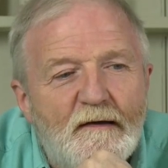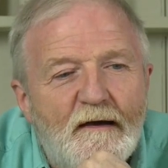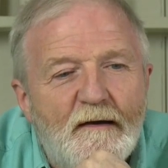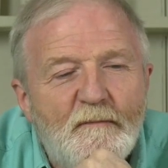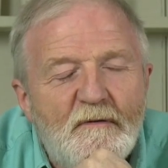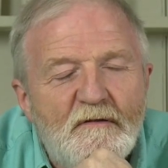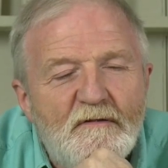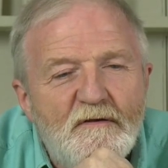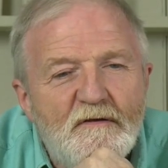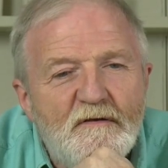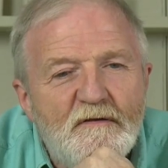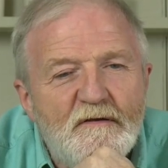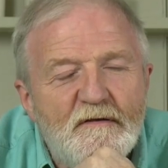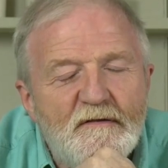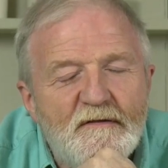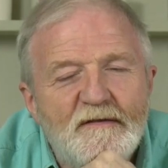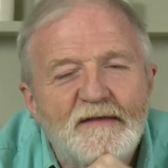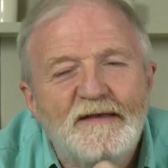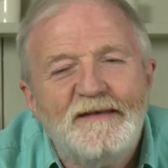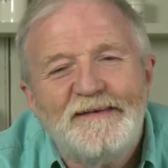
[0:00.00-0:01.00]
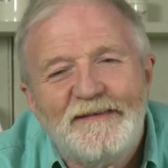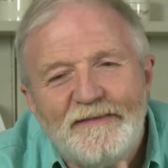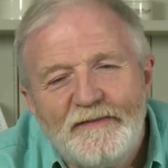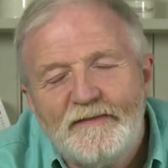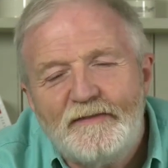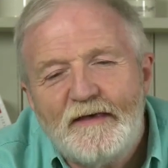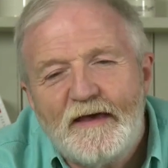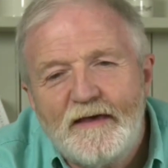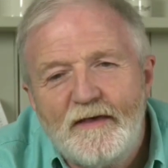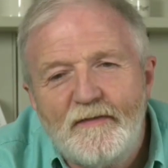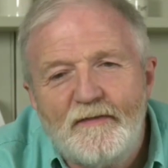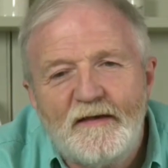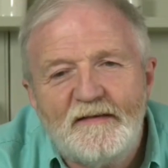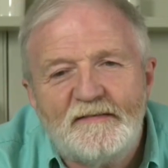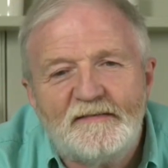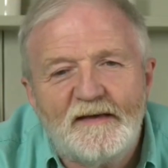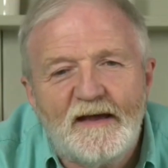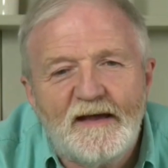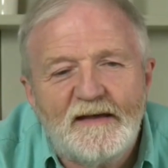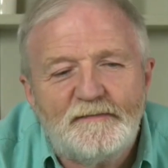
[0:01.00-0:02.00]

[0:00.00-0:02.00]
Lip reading: I mean, they say